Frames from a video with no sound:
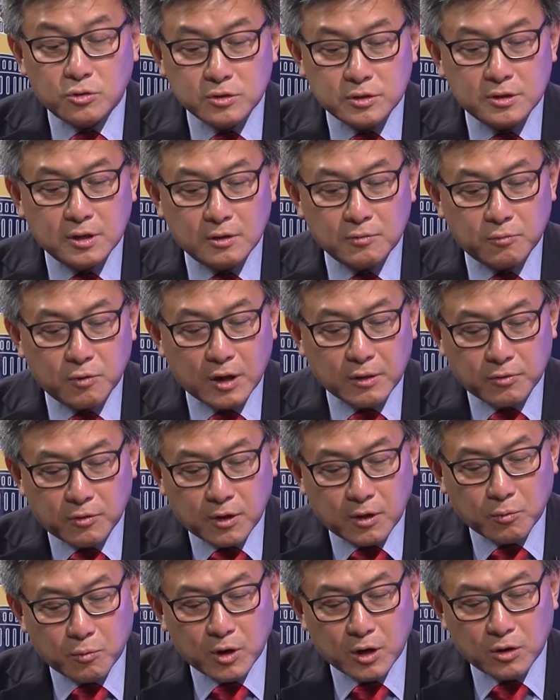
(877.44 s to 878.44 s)
it's right.
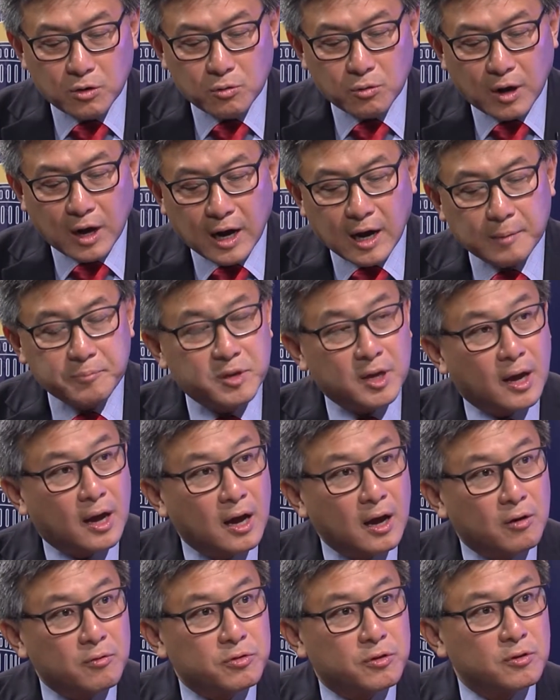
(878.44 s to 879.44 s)
When you opt out,